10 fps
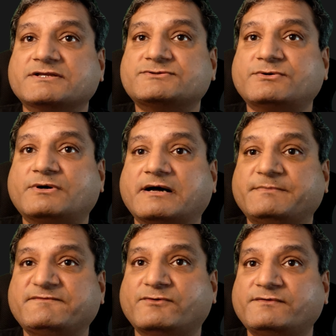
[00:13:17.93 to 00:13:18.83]
So
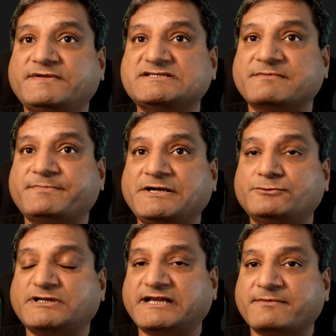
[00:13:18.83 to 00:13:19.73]
before we jump
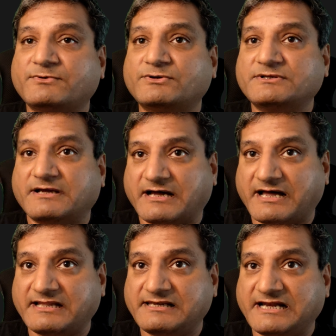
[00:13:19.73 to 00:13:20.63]
into the demo,
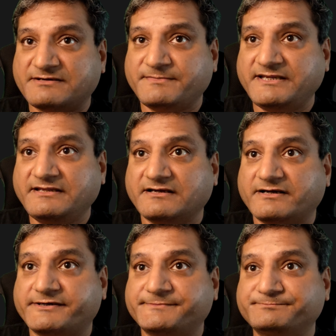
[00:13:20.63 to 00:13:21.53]
let me
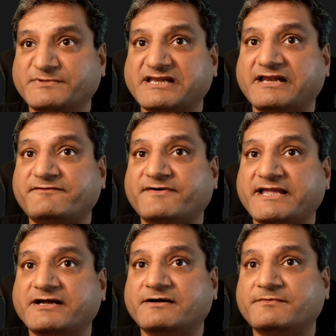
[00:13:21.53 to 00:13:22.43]

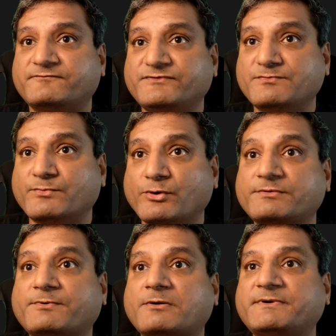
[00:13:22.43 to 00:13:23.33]
clarify a few more
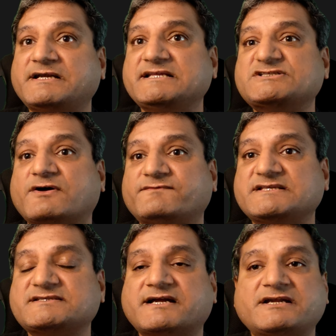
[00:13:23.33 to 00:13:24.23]
properties of
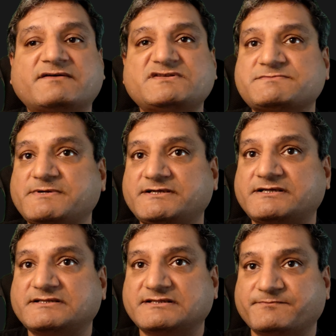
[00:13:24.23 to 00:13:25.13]
this kind of
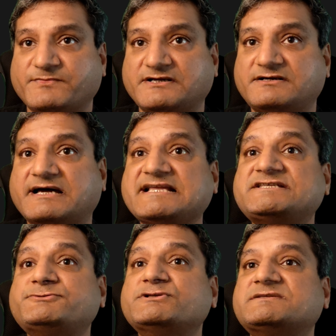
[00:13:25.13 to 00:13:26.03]
splitter.
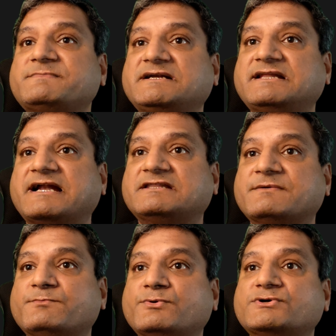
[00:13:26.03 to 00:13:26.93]
Tries to split at the
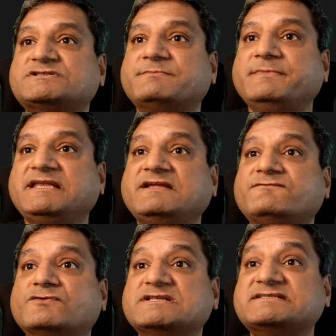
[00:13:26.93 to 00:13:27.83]
most
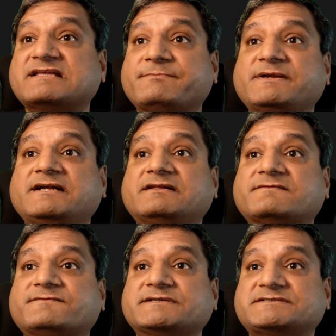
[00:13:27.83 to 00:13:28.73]
meaningful separator
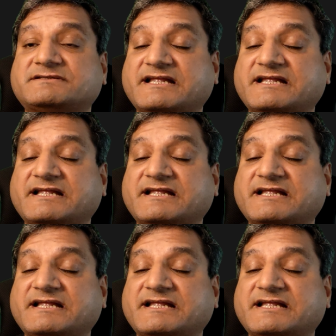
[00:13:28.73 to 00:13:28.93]
first.